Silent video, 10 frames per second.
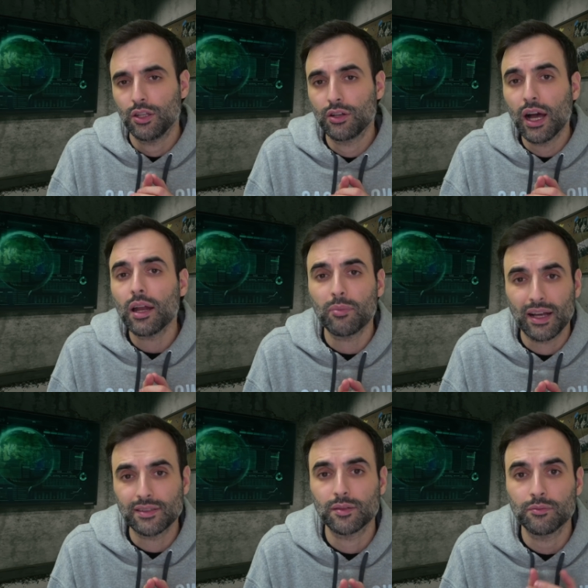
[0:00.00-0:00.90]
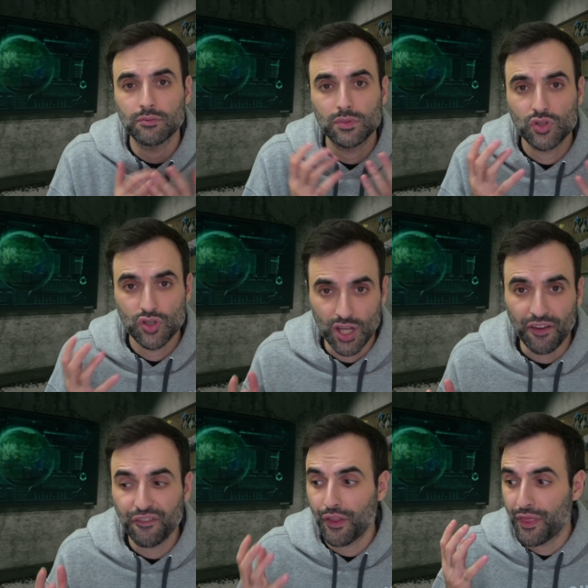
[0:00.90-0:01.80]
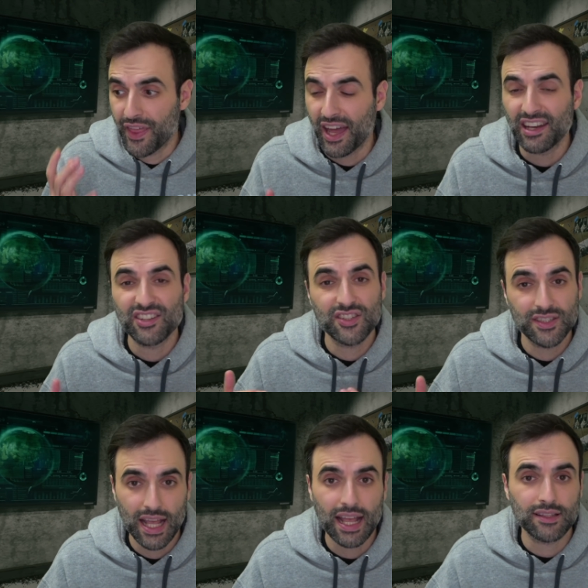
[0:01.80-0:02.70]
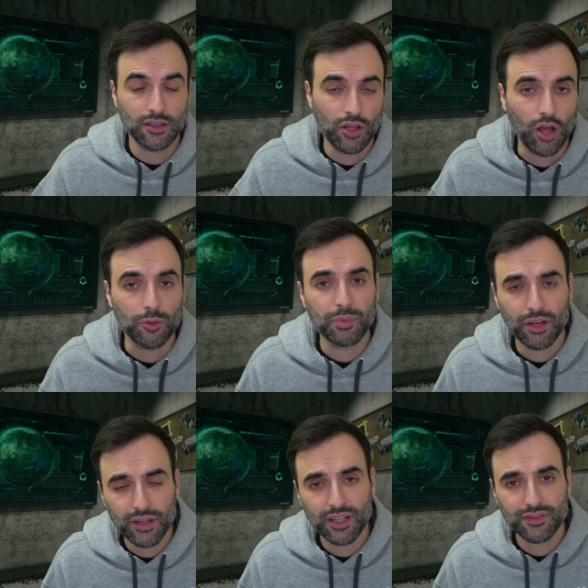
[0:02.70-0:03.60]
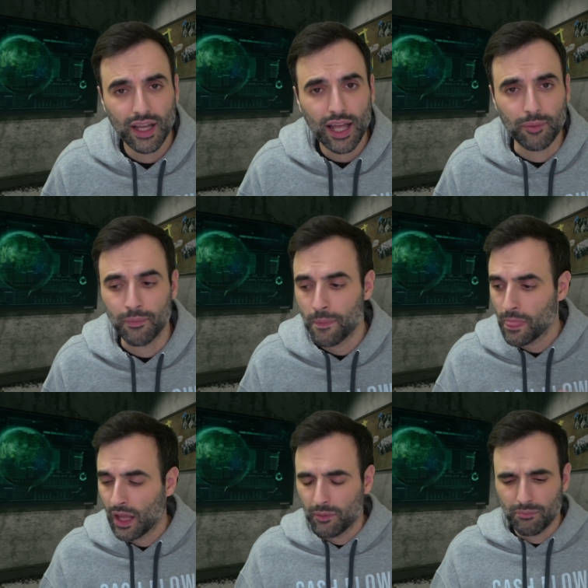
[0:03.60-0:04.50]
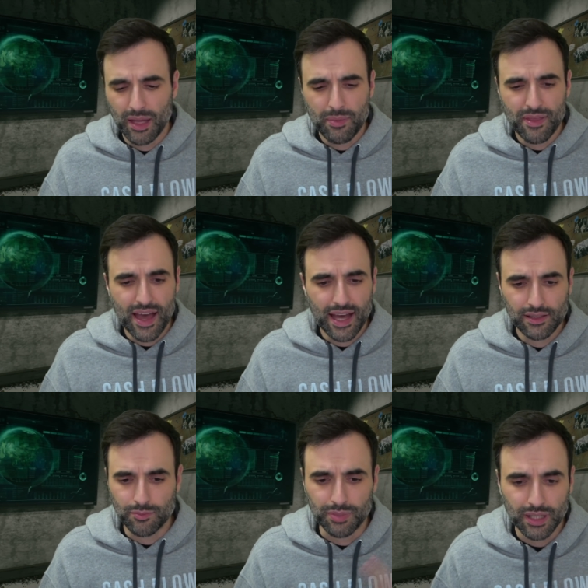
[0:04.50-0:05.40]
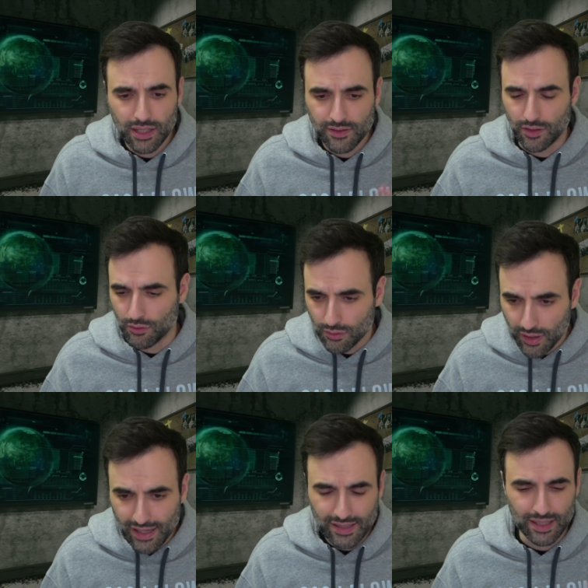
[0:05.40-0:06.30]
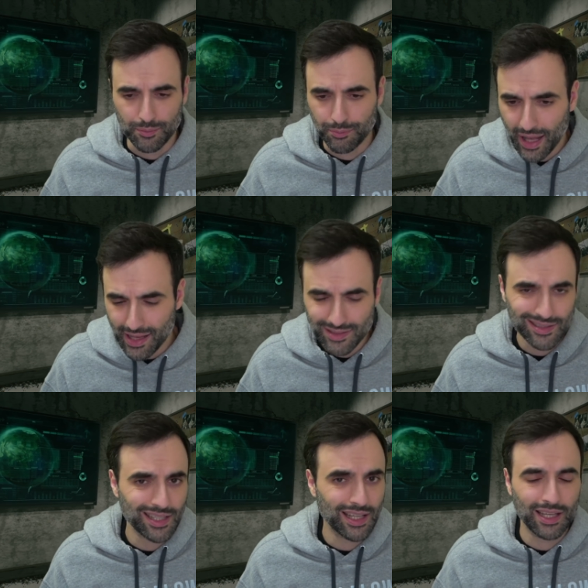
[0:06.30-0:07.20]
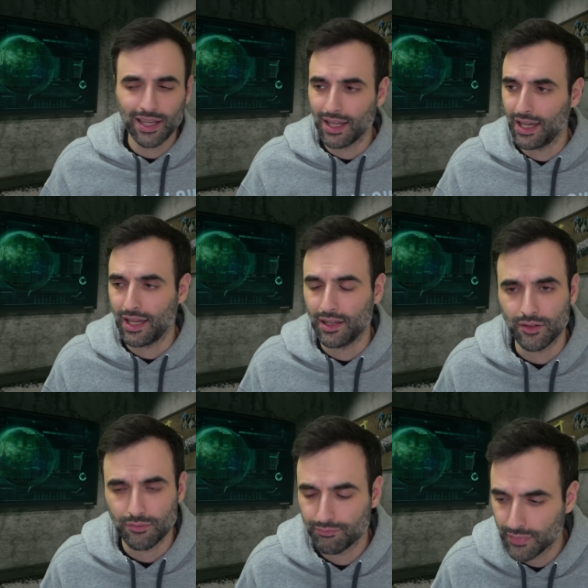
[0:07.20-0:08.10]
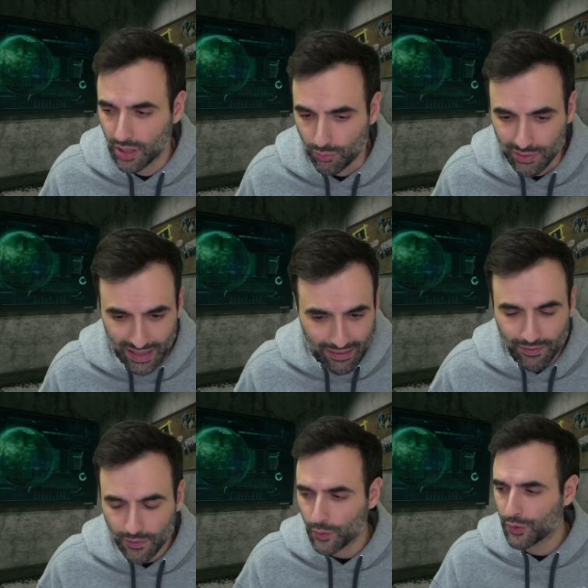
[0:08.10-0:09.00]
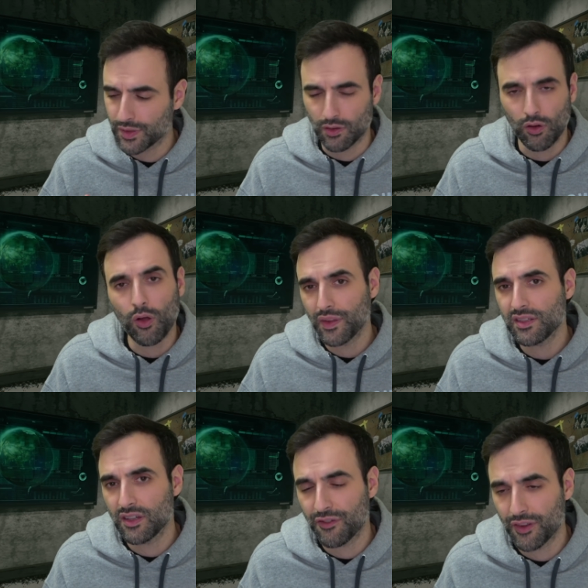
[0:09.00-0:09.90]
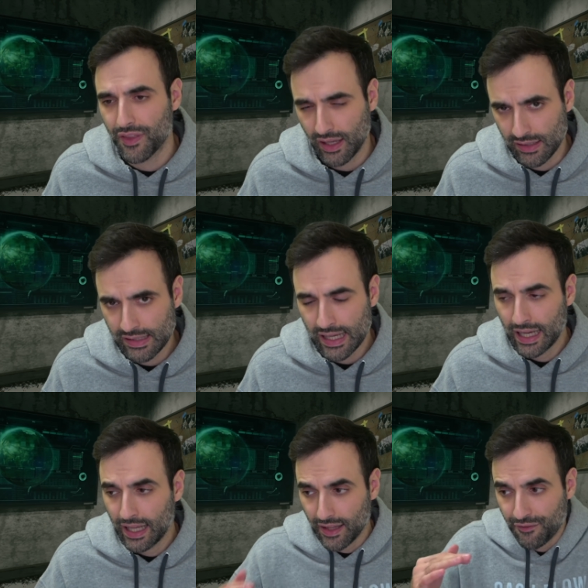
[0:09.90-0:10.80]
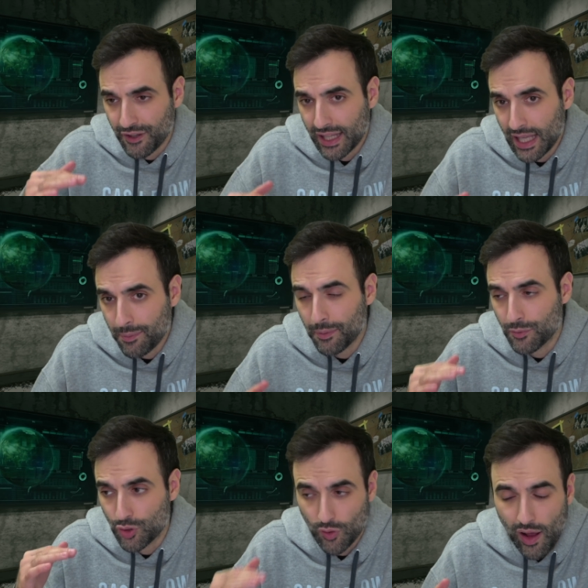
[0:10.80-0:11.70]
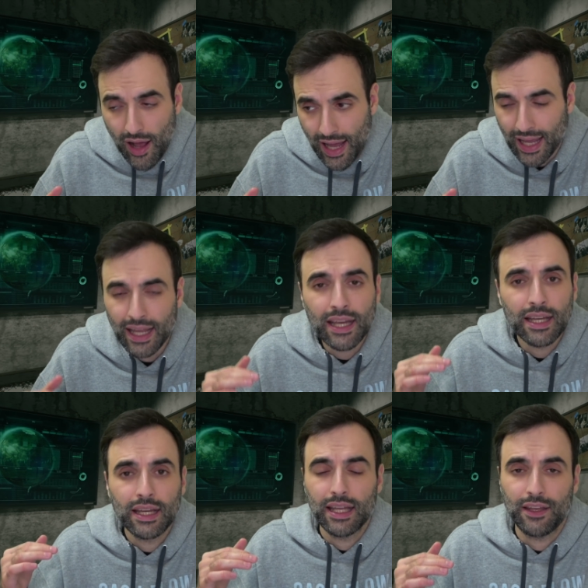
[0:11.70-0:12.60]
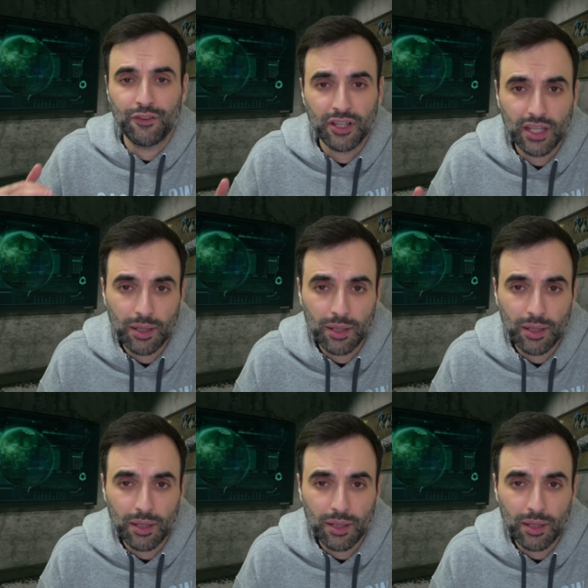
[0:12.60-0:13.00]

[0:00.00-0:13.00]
you got to buy some stuff that stays a long period of time. Maybe that's beans and rice and pasta and, you know, lentils and all these different things that if you keep them dry, if you